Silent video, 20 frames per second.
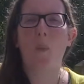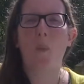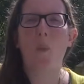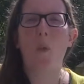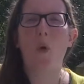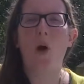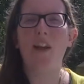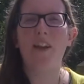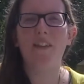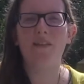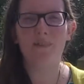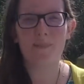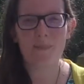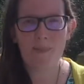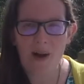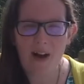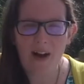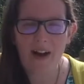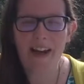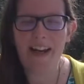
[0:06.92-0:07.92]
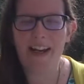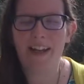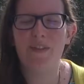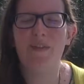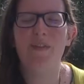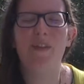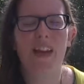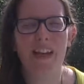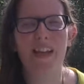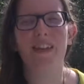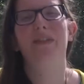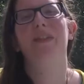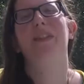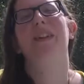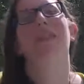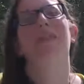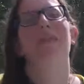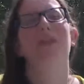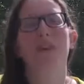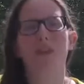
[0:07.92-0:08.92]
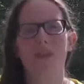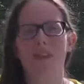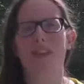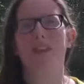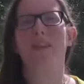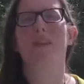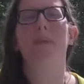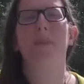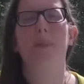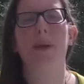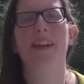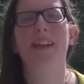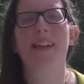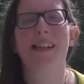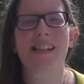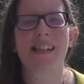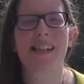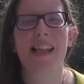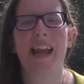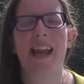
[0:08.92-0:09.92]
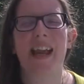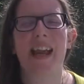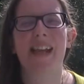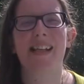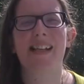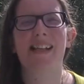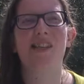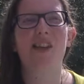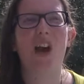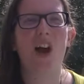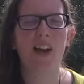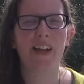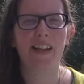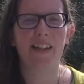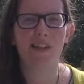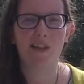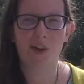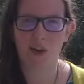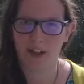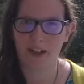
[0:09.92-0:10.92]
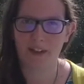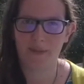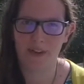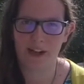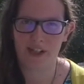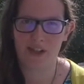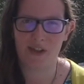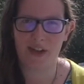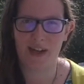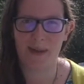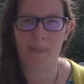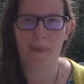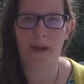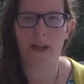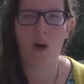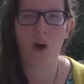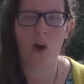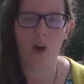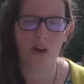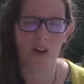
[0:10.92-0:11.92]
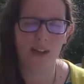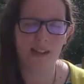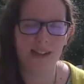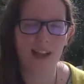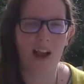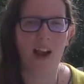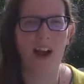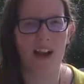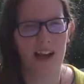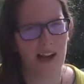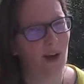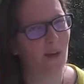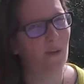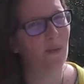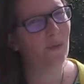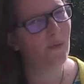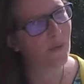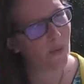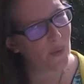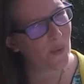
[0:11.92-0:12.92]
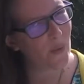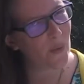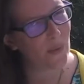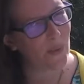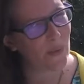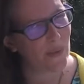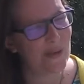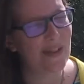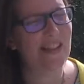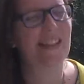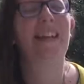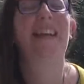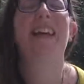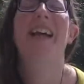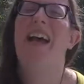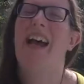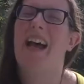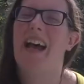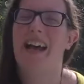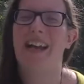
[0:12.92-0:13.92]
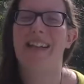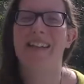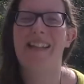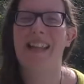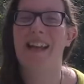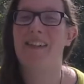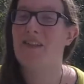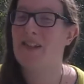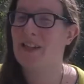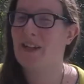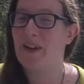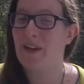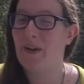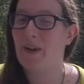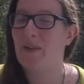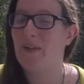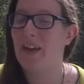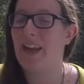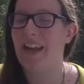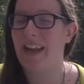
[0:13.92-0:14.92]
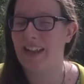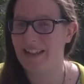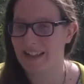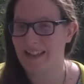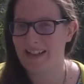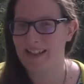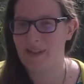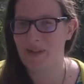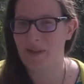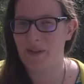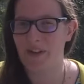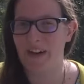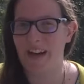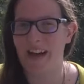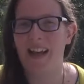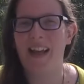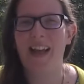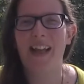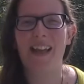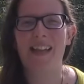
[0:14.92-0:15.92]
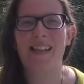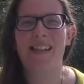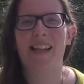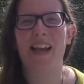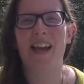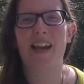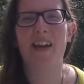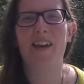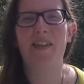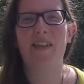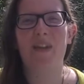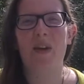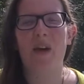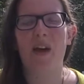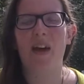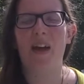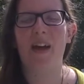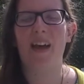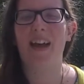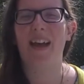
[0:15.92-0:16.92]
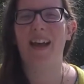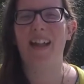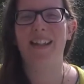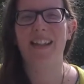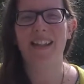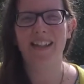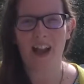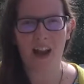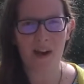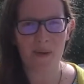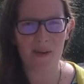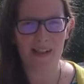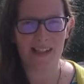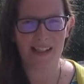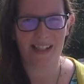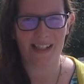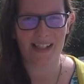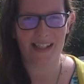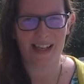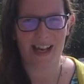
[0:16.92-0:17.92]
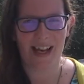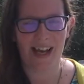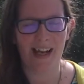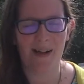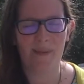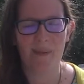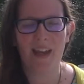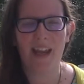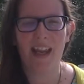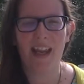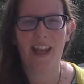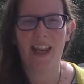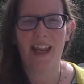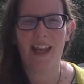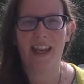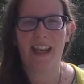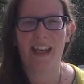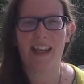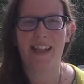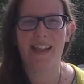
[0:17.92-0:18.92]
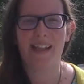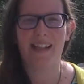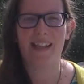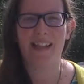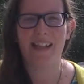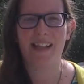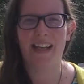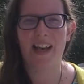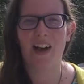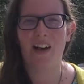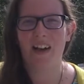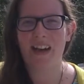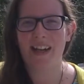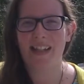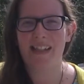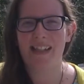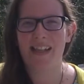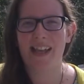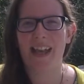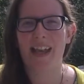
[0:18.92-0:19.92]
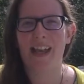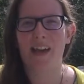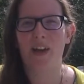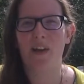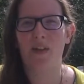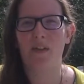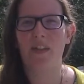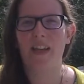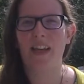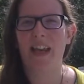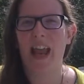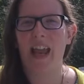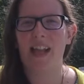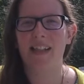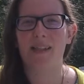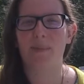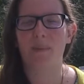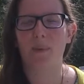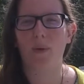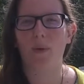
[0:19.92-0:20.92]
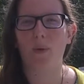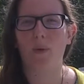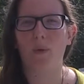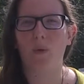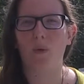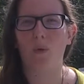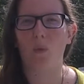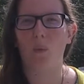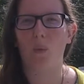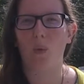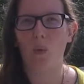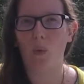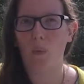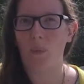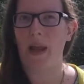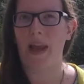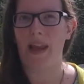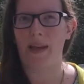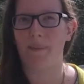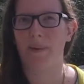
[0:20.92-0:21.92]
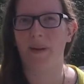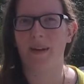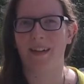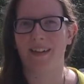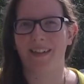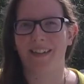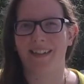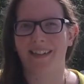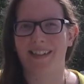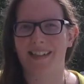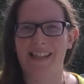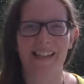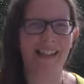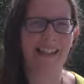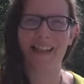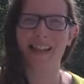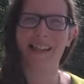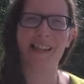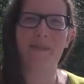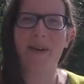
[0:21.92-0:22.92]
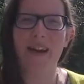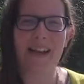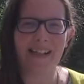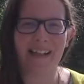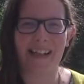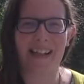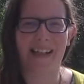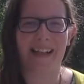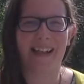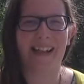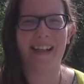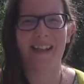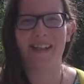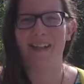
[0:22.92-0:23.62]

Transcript: One of my favourite Roald Dahl books is Charlie and the Chocolate Factory because I love food and there is a lot of it in that story. So the thing that I wanted to look at is the idea of the edible wallpaper, because I think that's amazing.